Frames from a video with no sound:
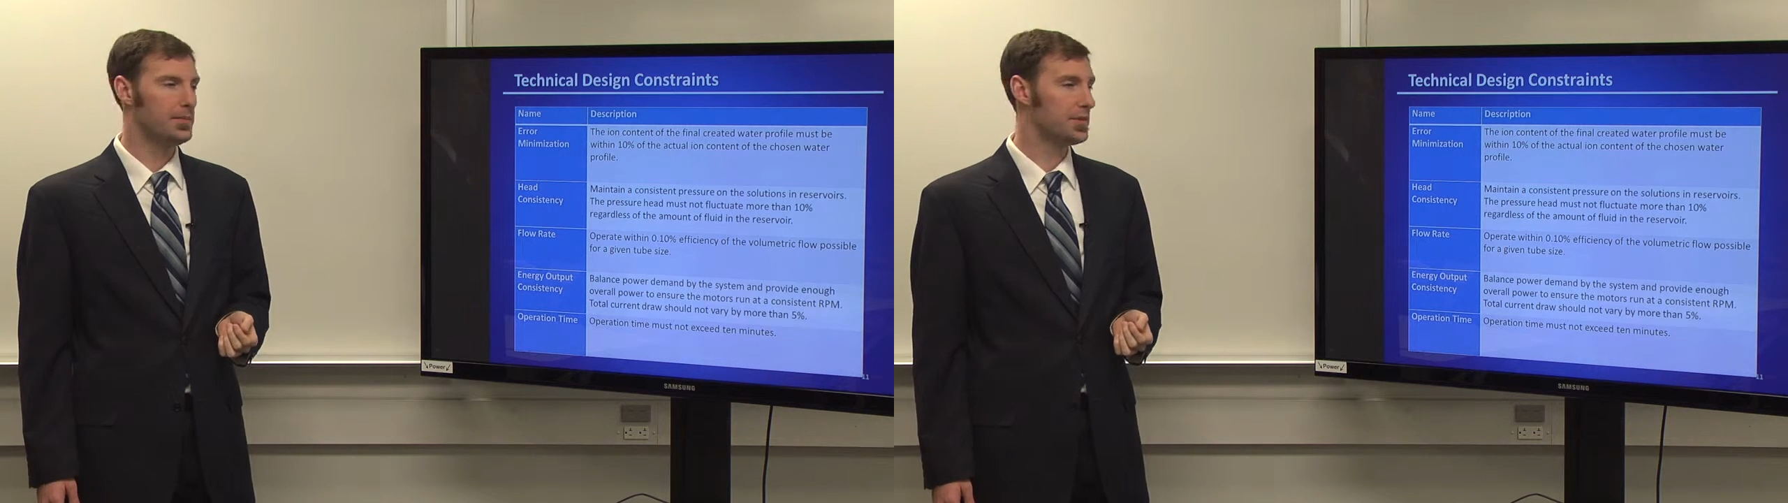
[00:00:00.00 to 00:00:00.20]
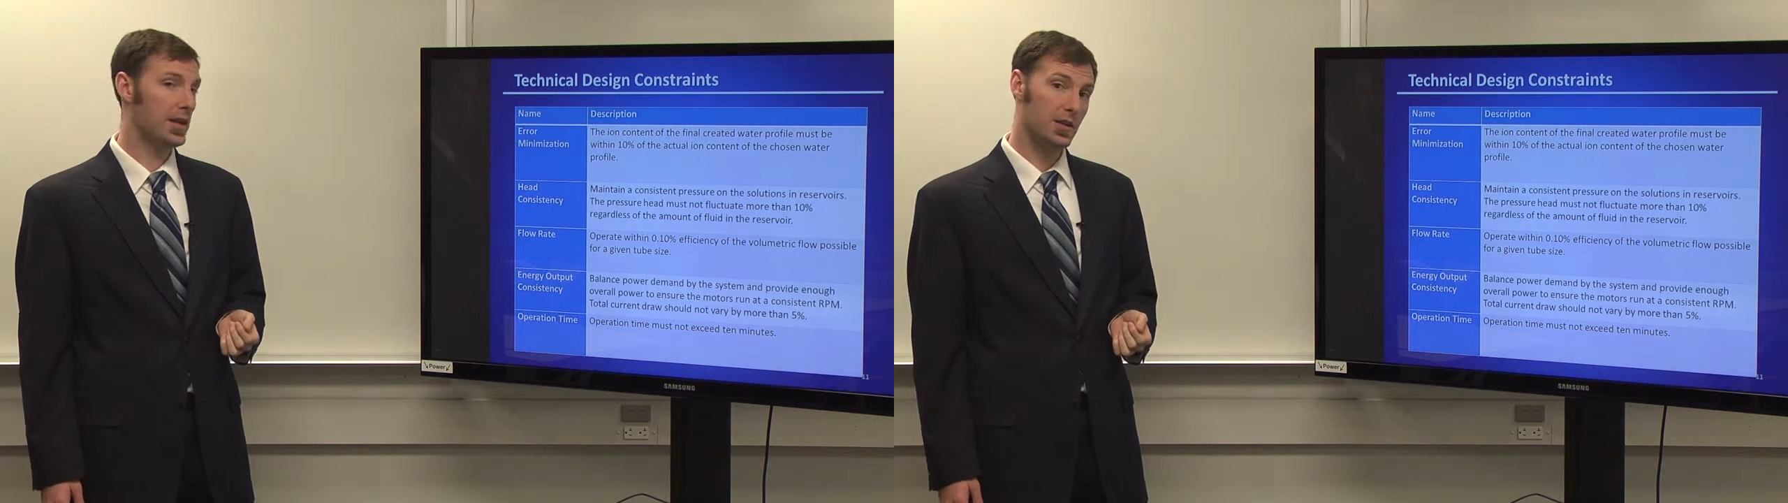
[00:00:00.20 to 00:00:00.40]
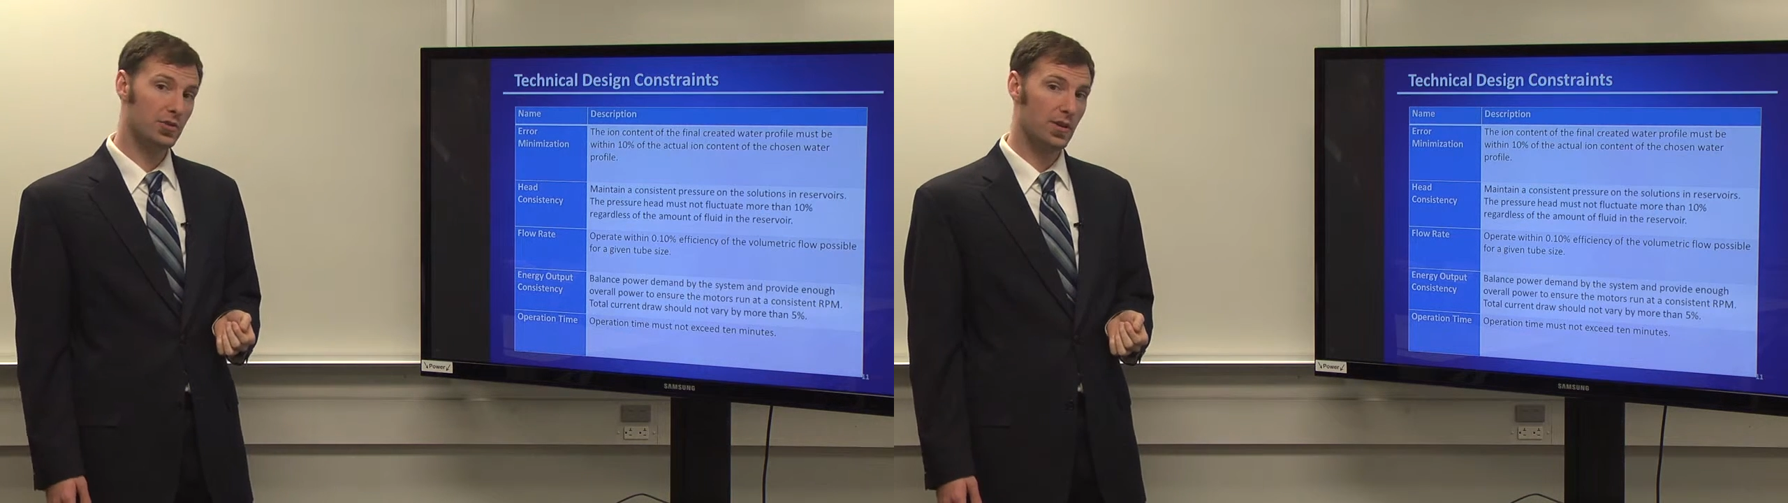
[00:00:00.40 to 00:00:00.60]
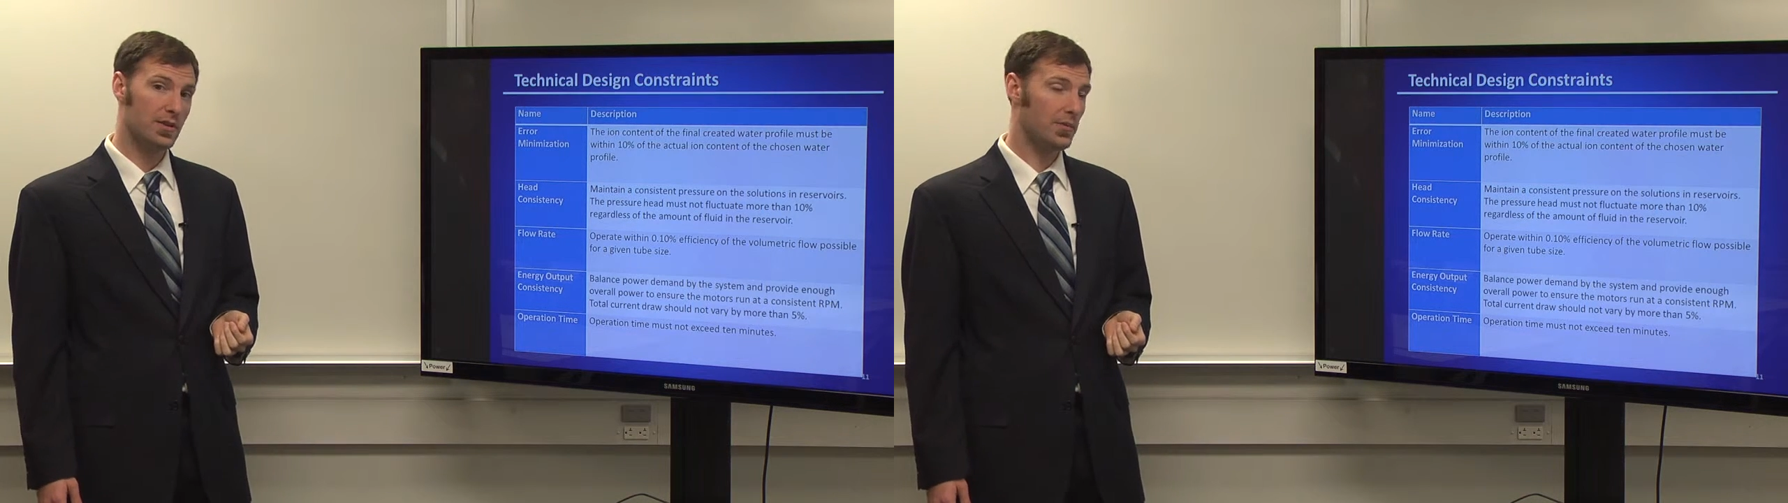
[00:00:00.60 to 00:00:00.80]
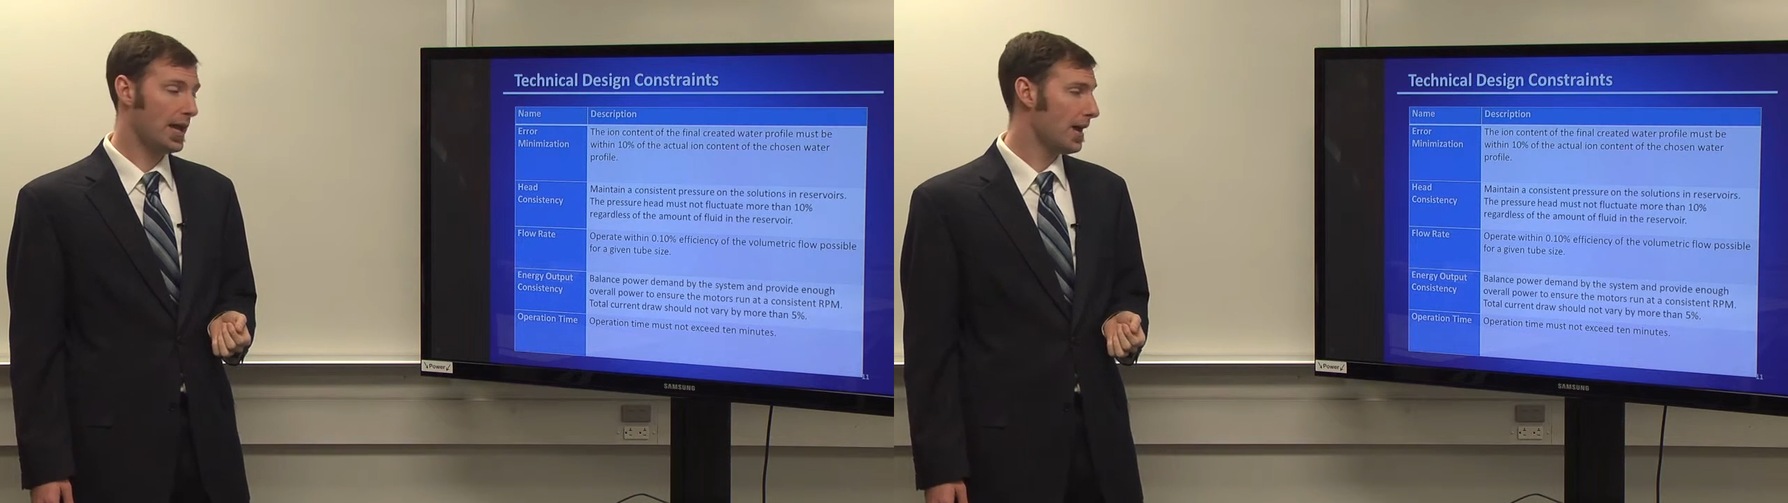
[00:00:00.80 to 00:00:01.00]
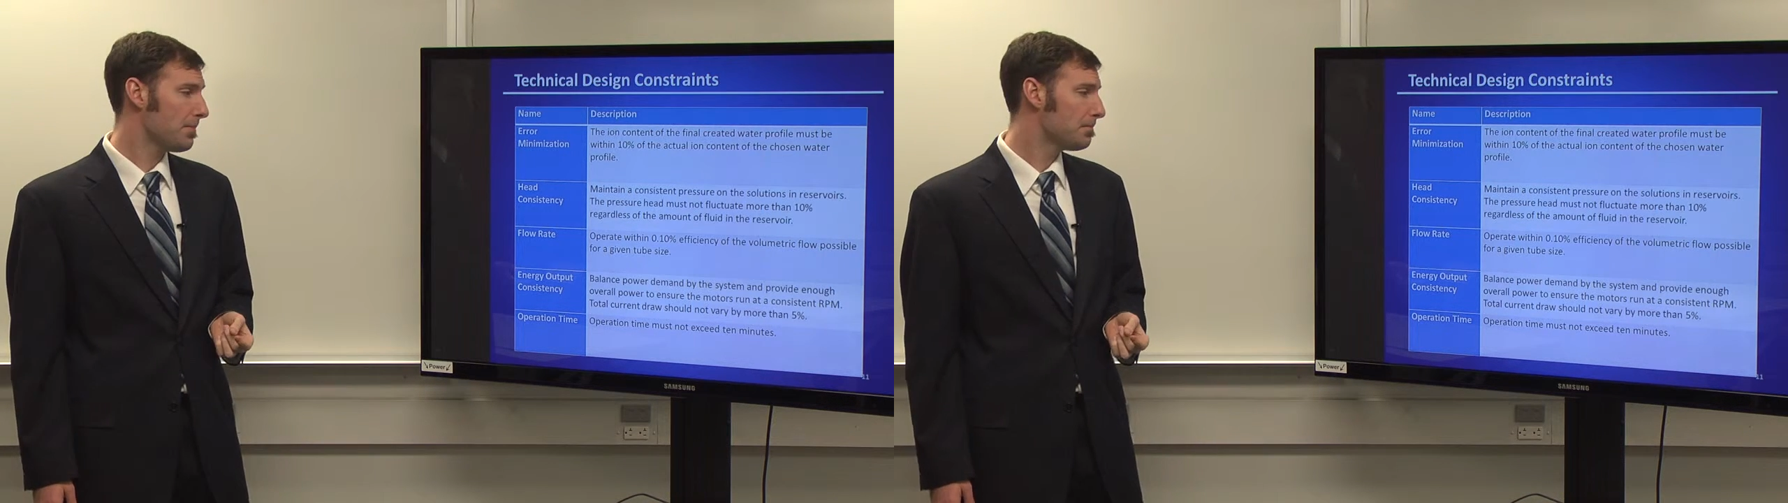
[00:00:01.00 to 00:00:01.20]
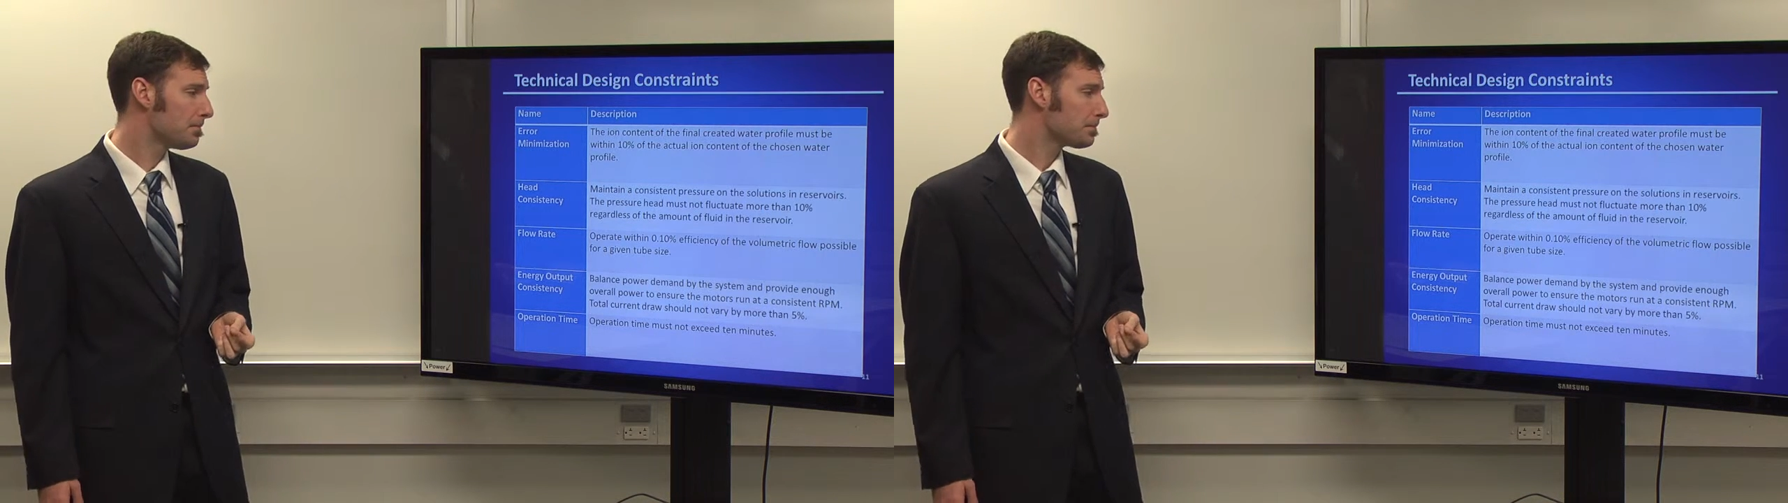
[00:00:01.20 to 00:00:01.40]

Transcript: design constraint that we had,